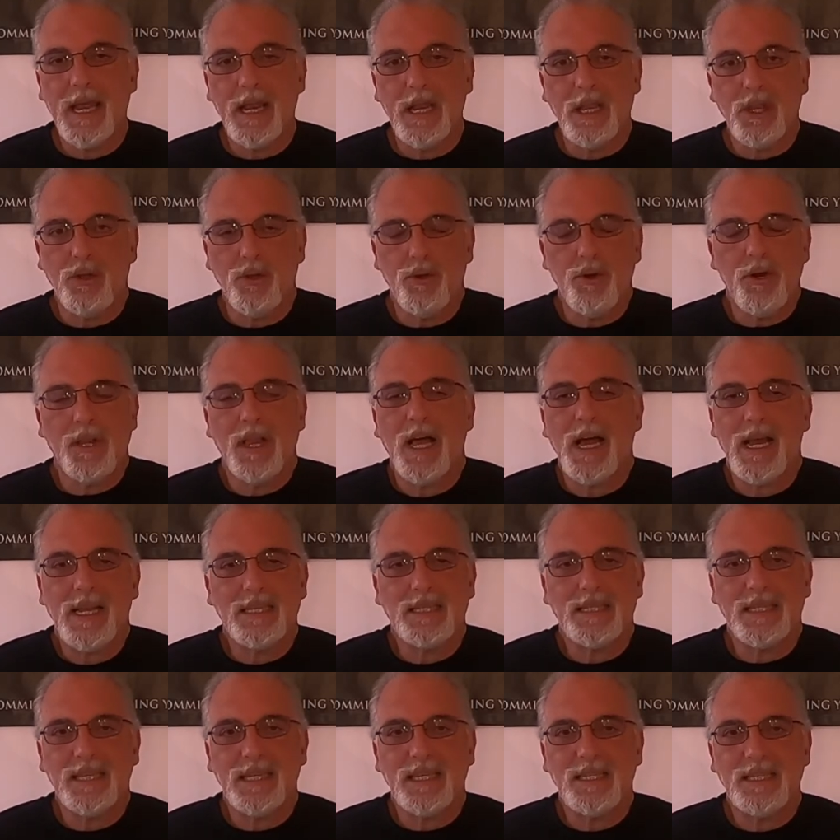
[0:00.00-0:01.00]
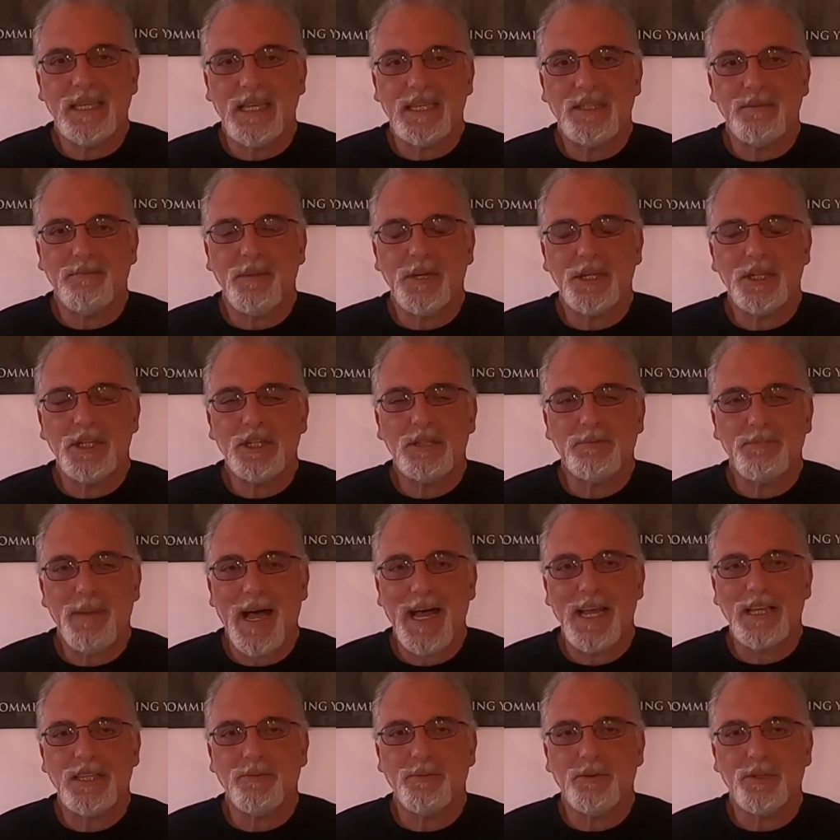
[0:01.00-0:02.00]
Utilize this as much as
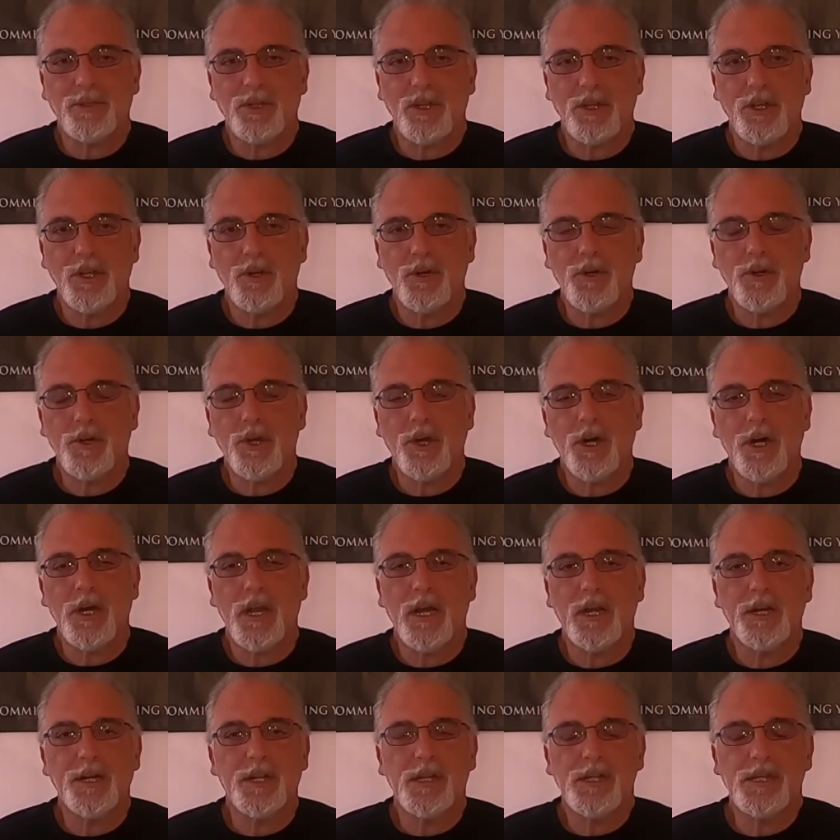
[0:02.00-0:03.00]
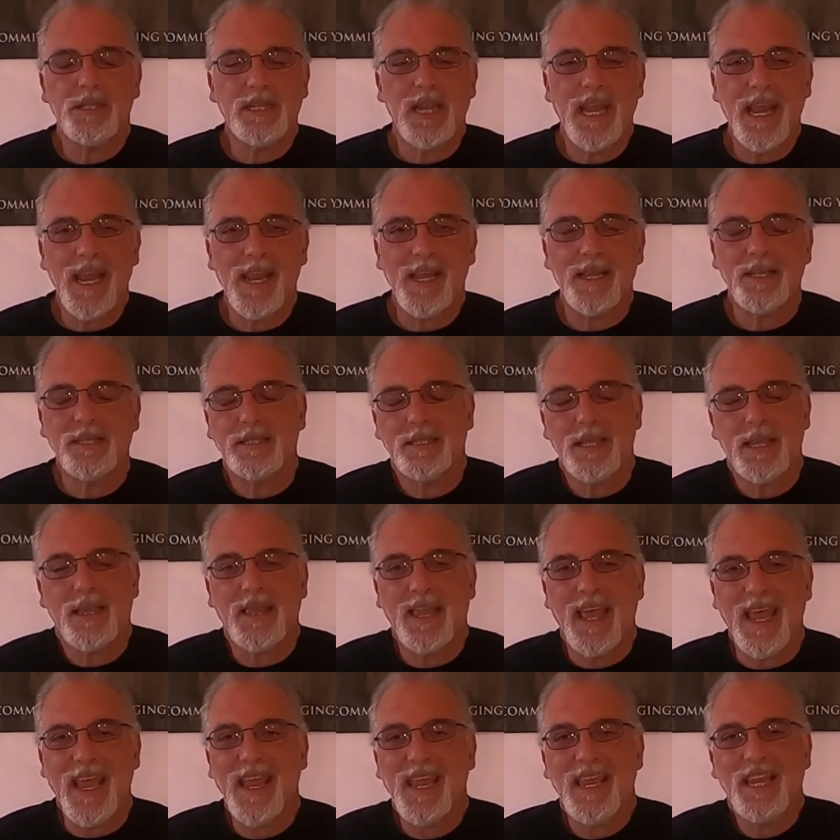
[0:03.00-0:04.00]
possible so your dog understands that
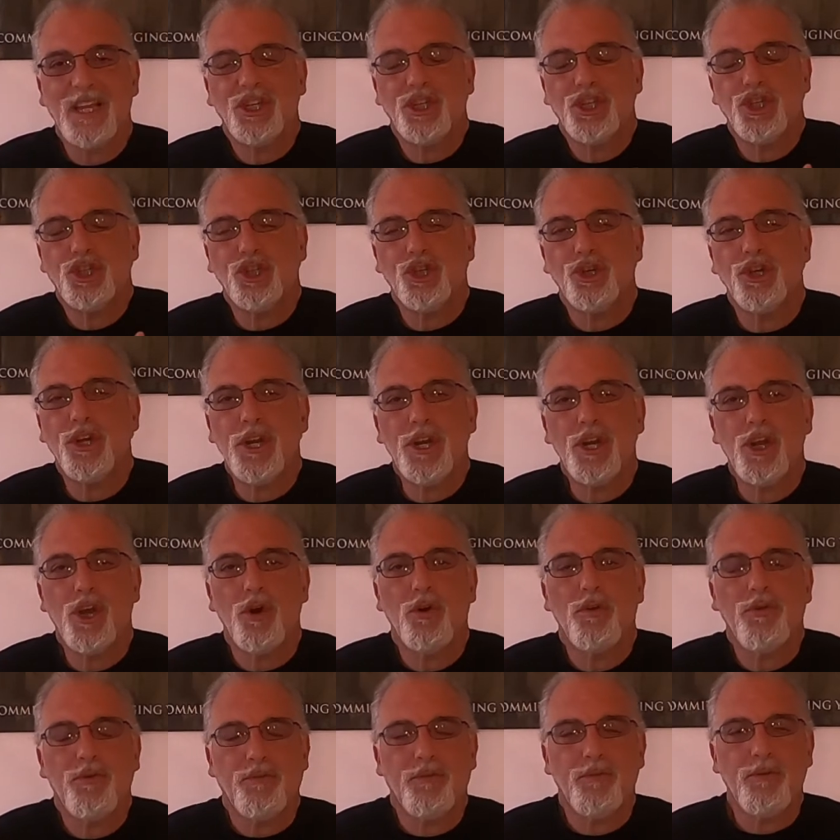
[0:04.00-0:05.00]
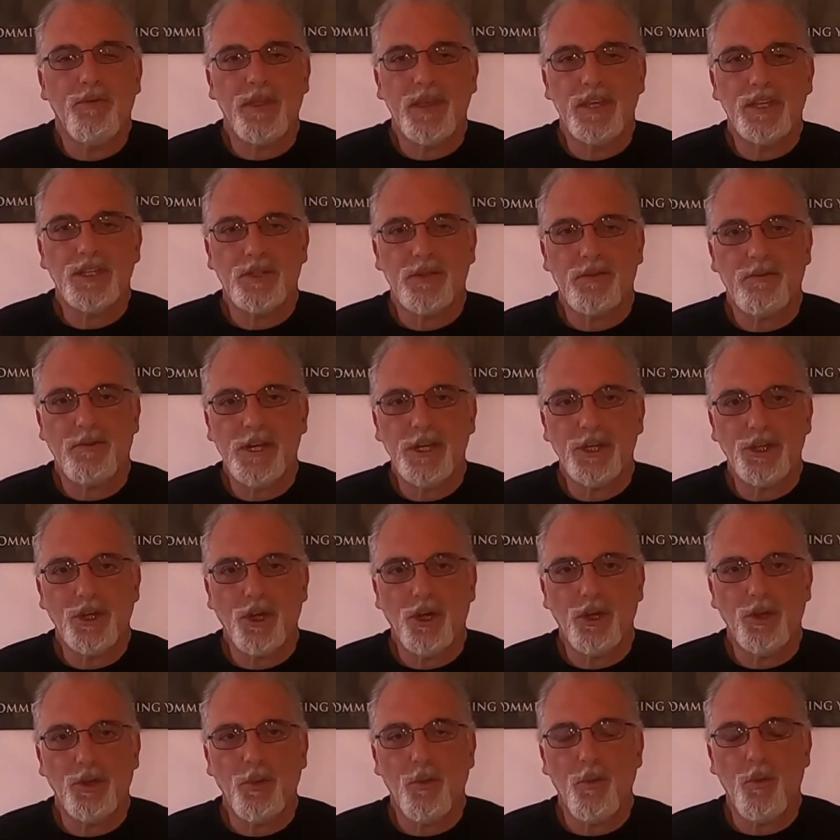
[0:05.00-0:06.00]
they shouldn't go through this
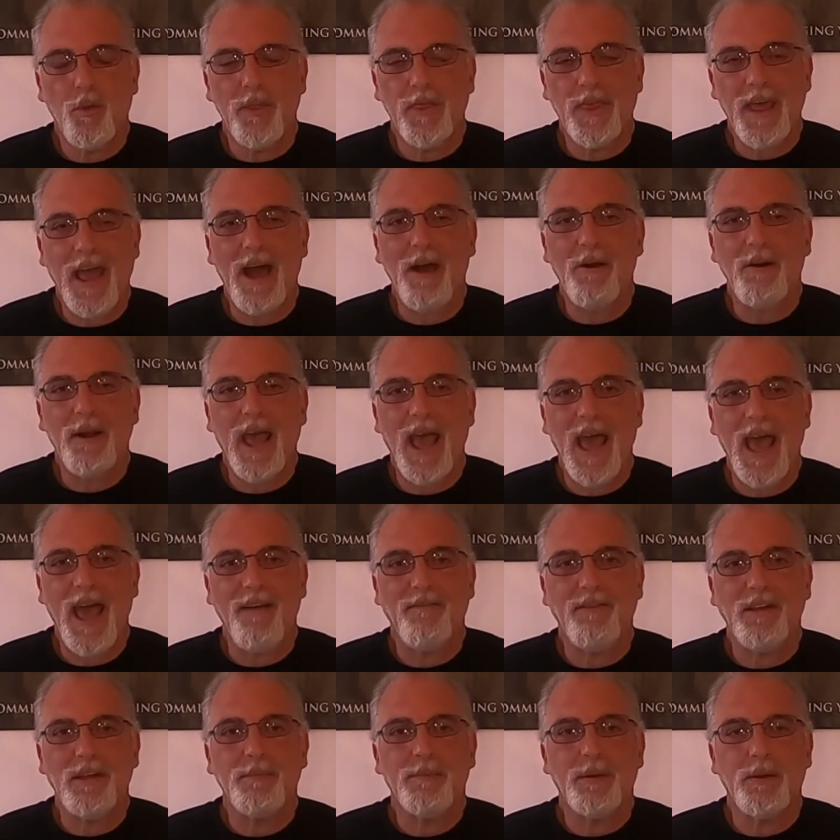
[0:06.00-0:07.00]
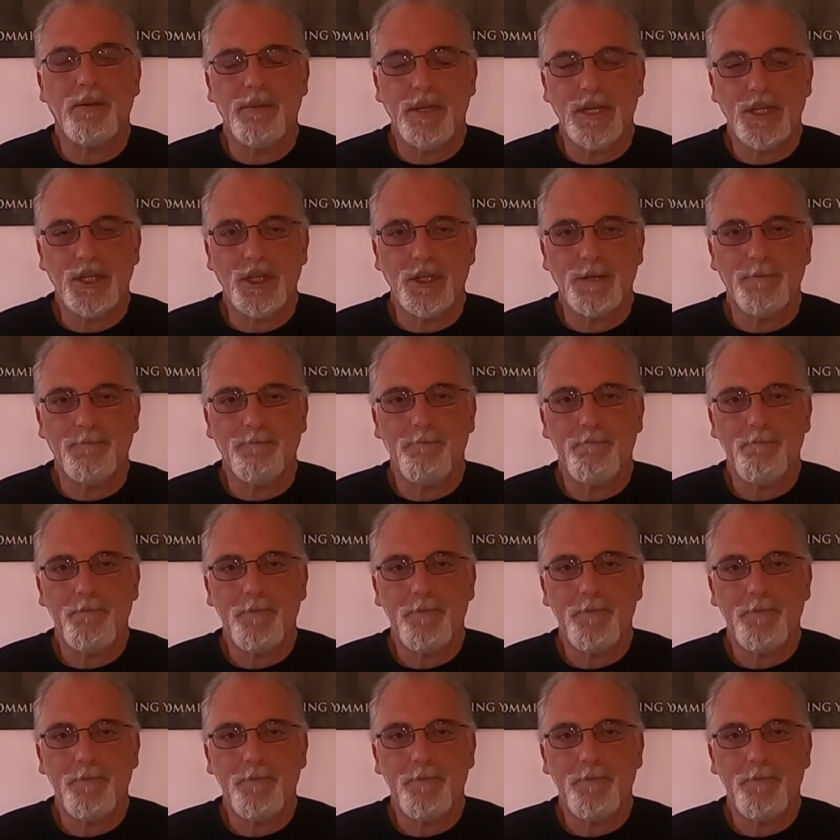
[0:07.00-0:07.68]
threshold without having permission.